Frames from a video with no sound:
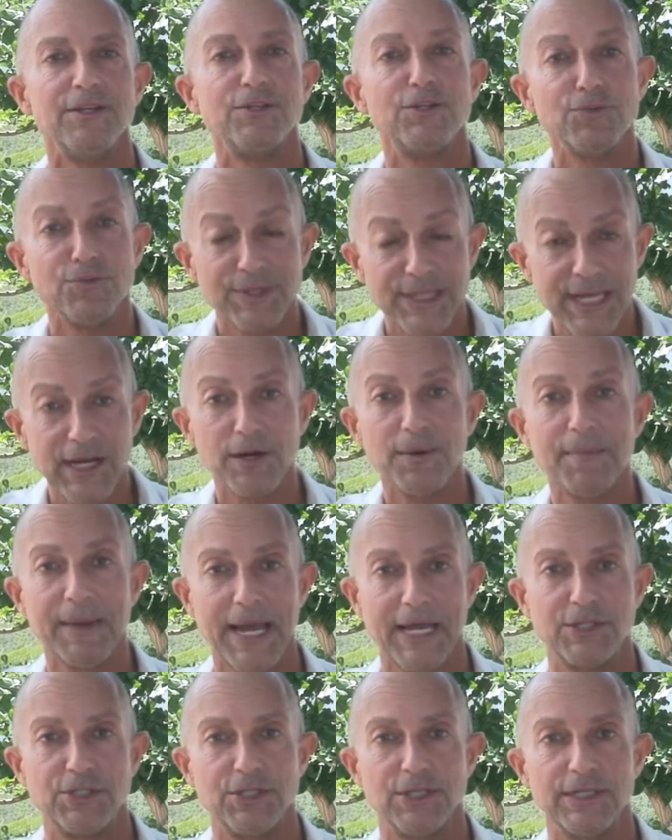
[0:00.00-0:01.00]
do their
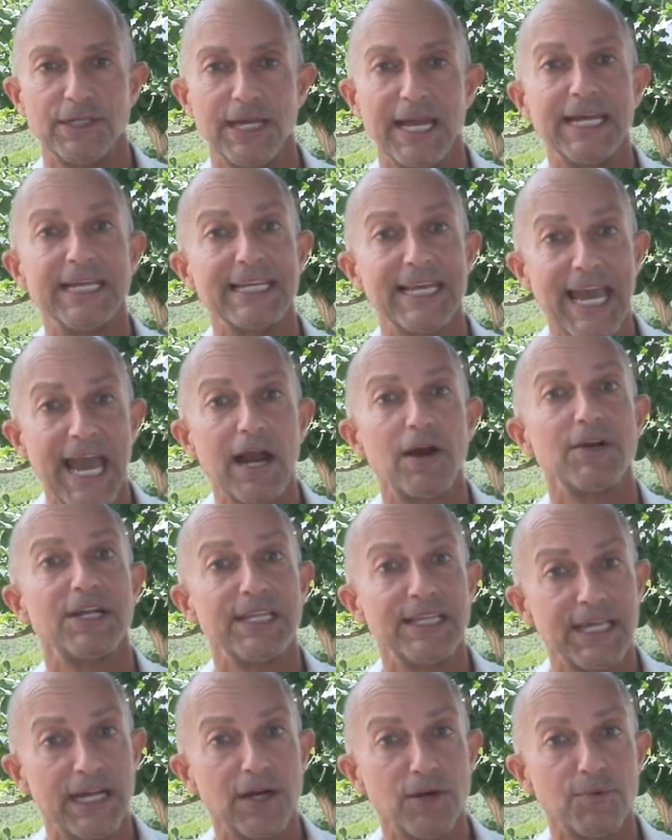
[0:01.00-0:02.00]
magic and
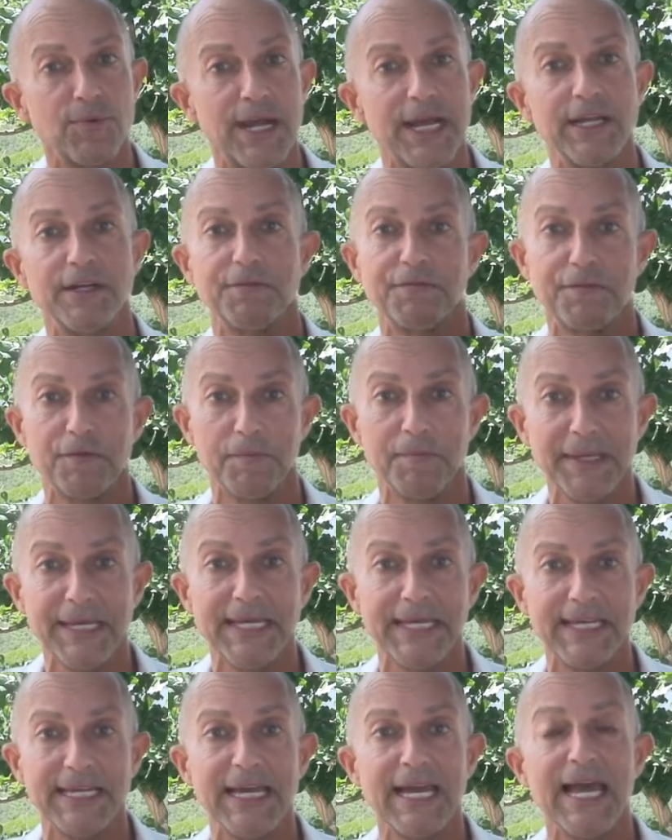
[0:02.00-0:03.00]
carry their weight for
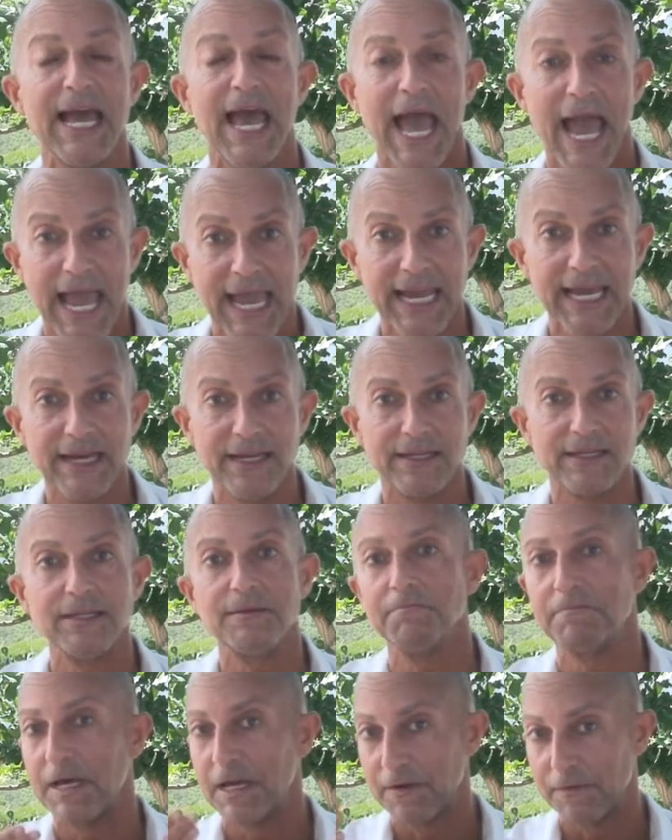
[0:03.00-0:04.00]
me,
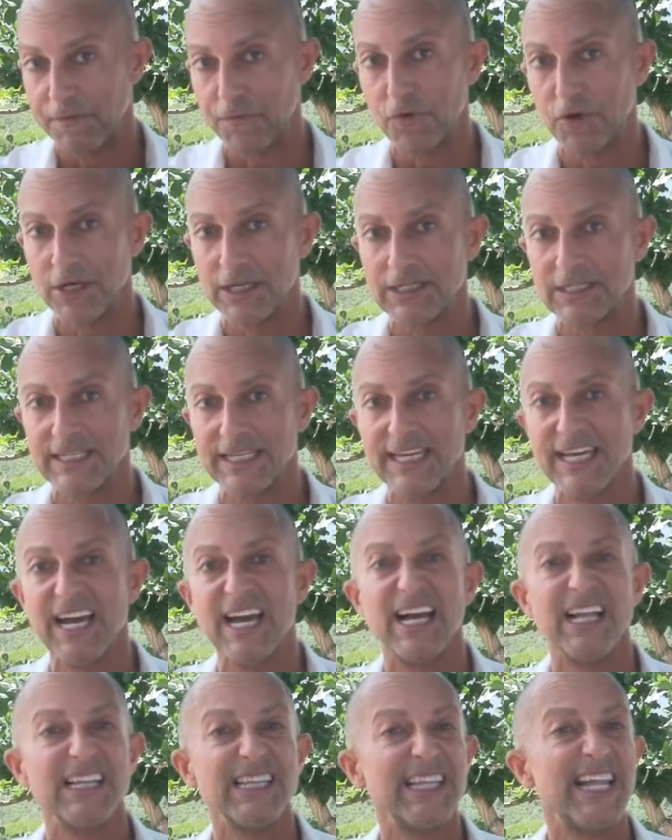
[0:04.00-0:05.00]
and metaphorically,
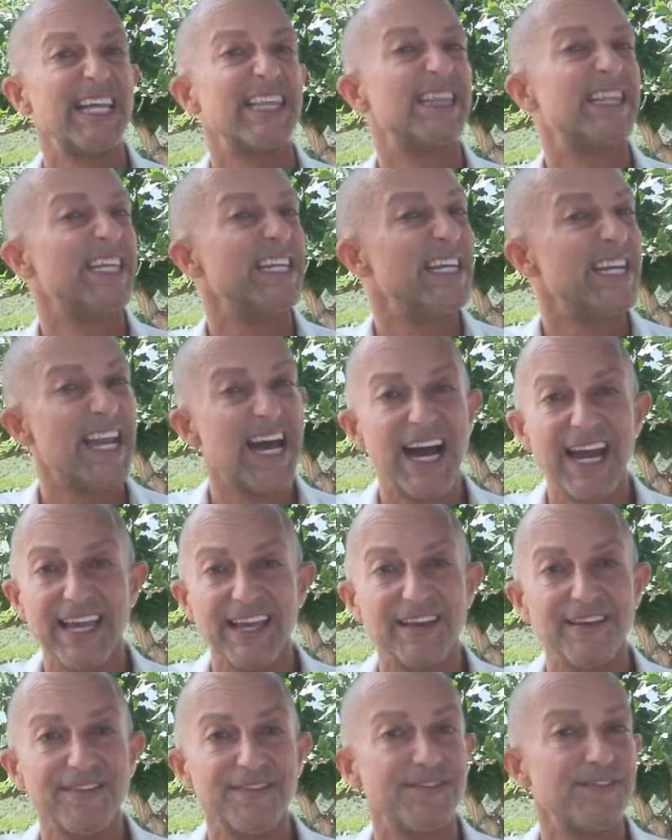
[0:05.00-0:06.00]
let the
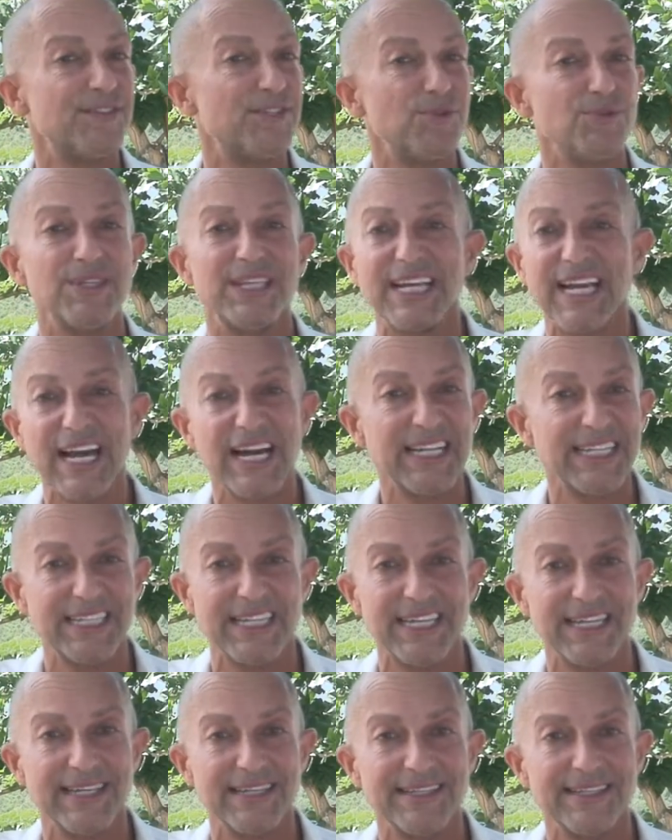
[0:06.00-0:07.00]
knife do the
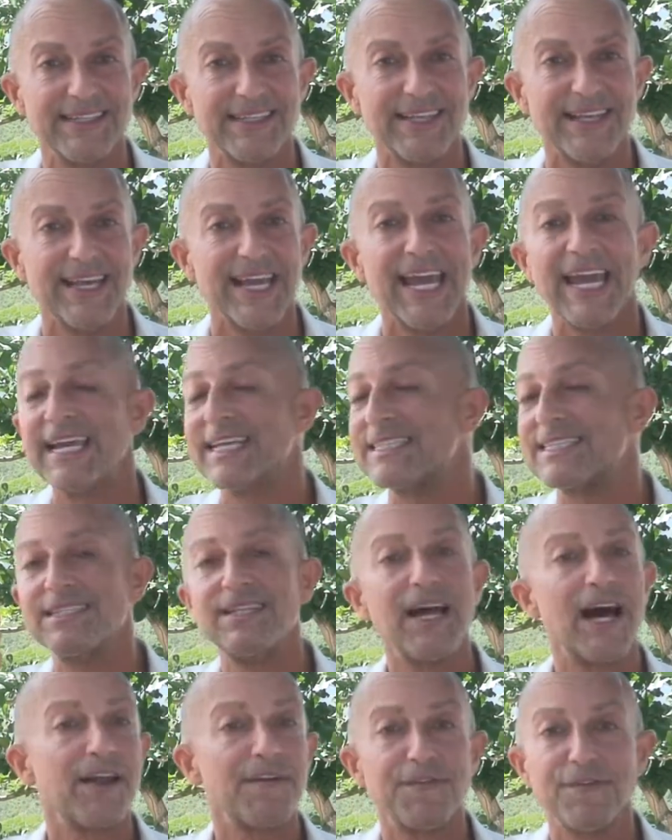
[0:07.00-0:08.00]
cutting. It's
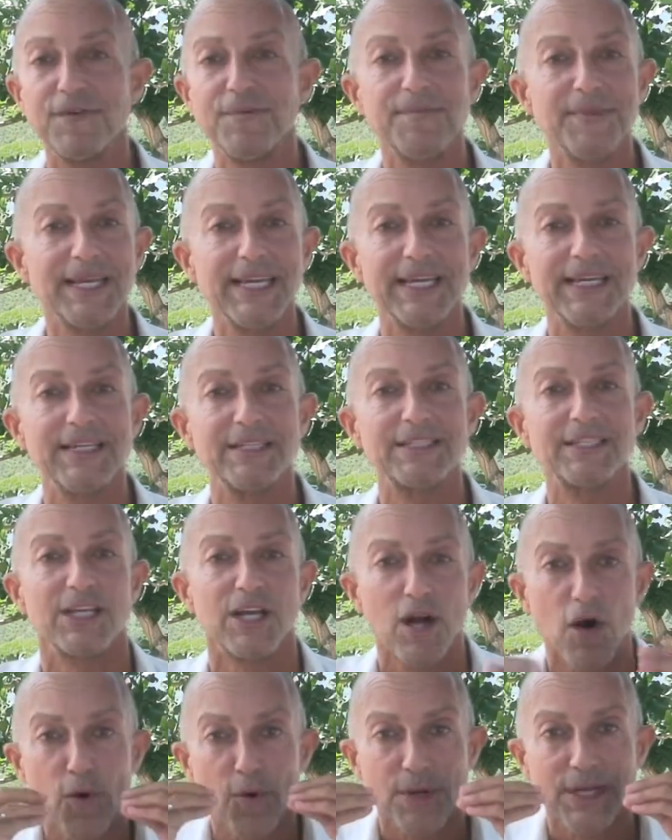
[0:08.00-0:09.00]
not for me to
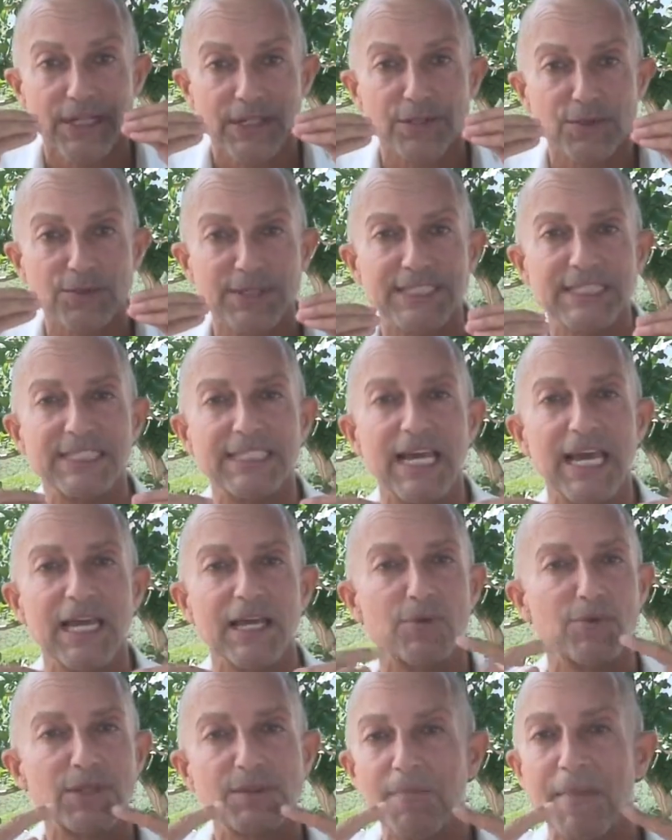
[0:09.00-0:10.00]
go into a
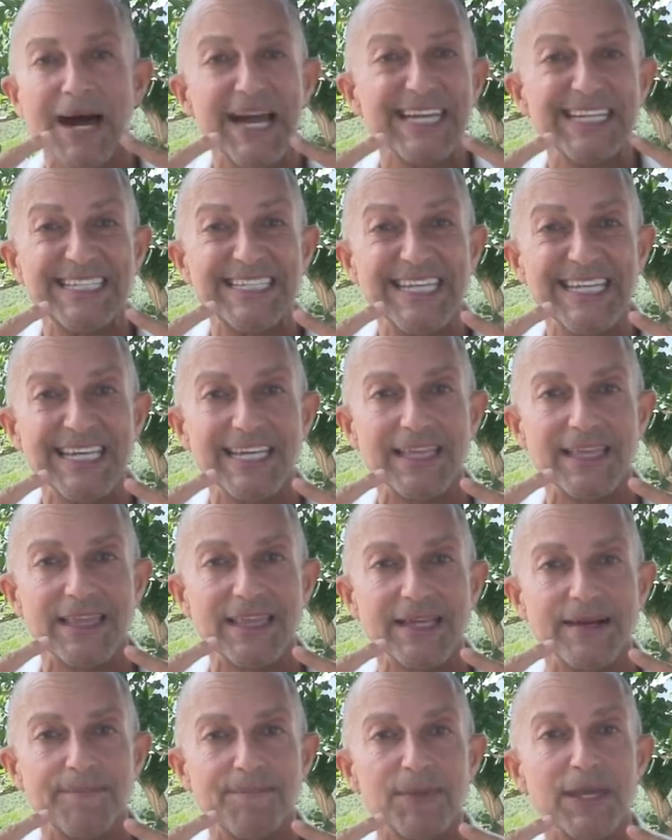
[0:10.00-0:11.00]
steak with my teeth.
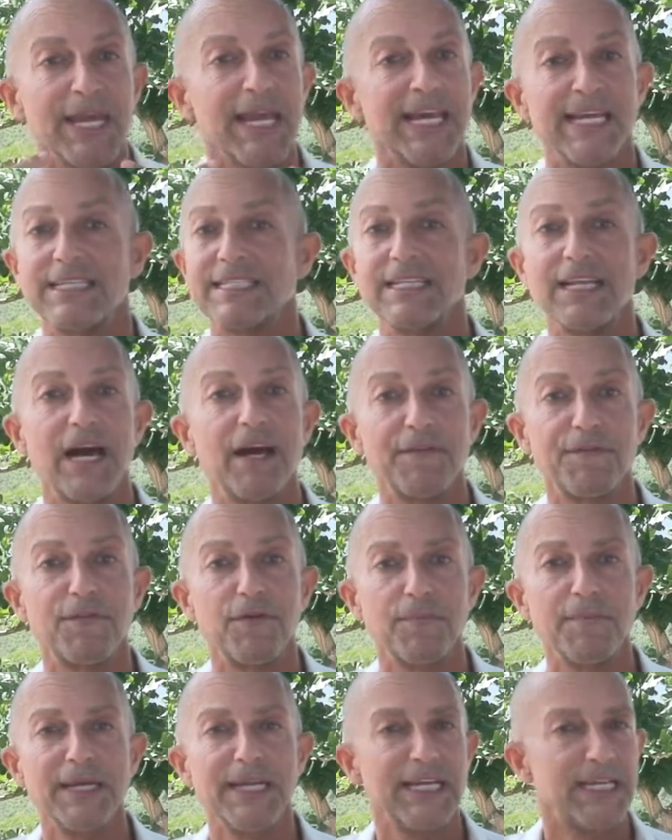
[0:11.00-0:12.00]
It's not
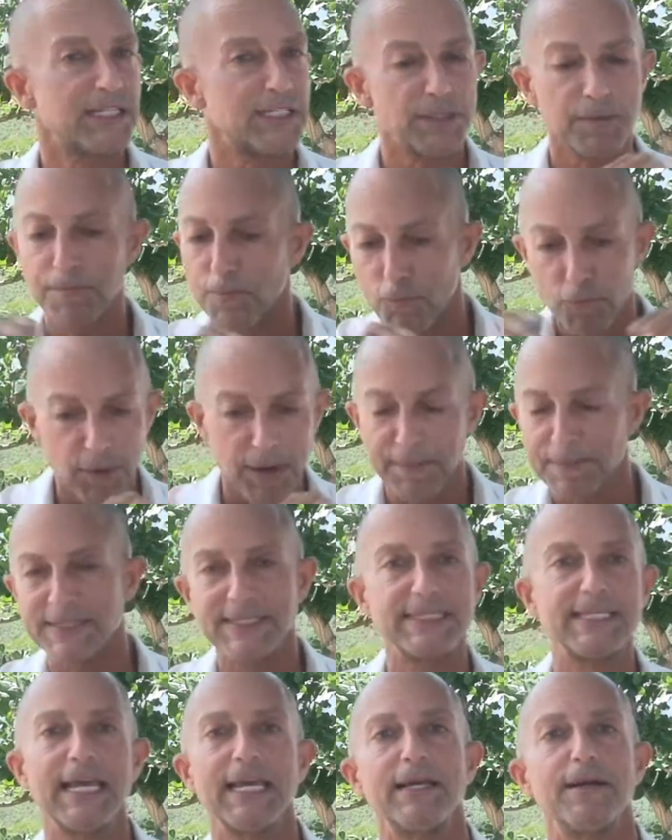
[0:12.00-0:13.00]
for me to rip a
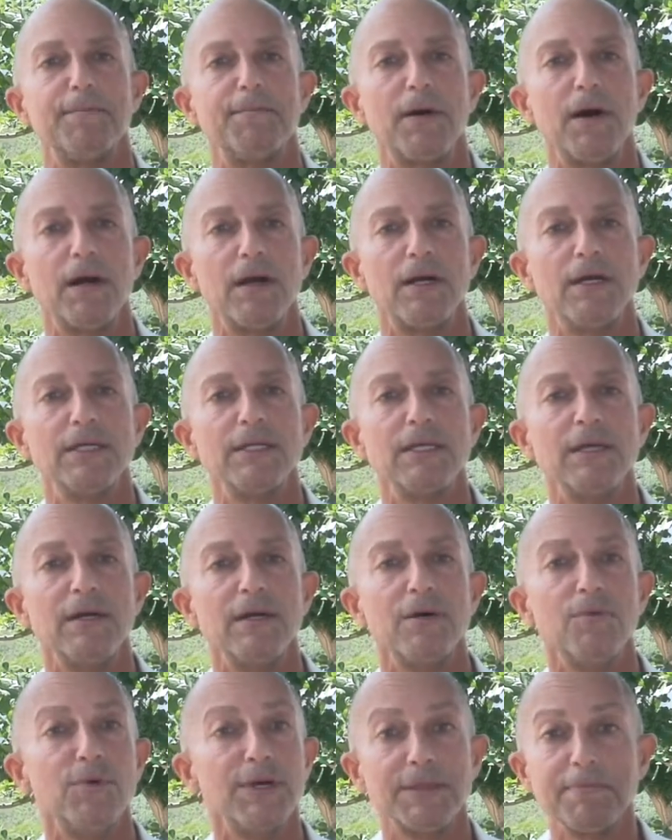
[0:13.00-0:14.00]
steak apart
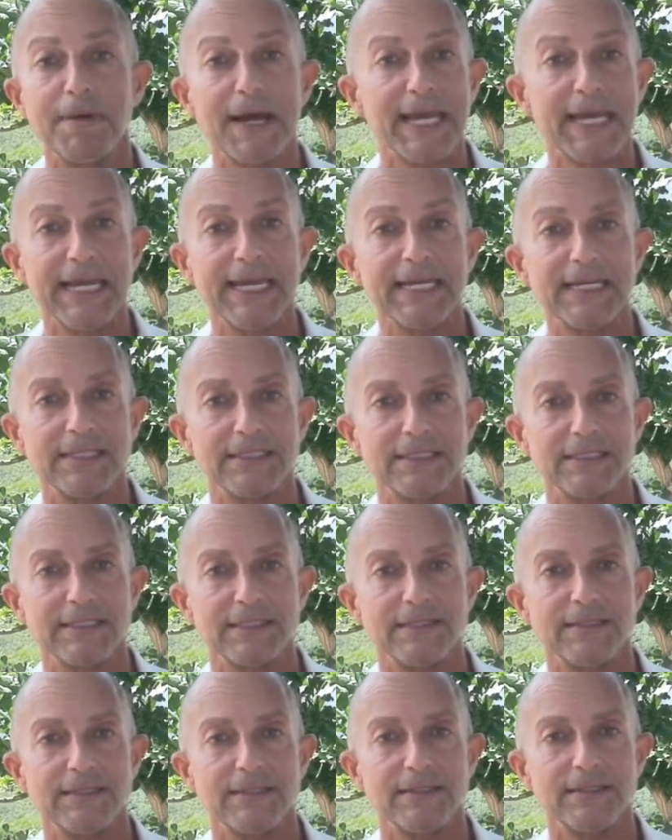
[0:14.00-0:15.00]
with my hands.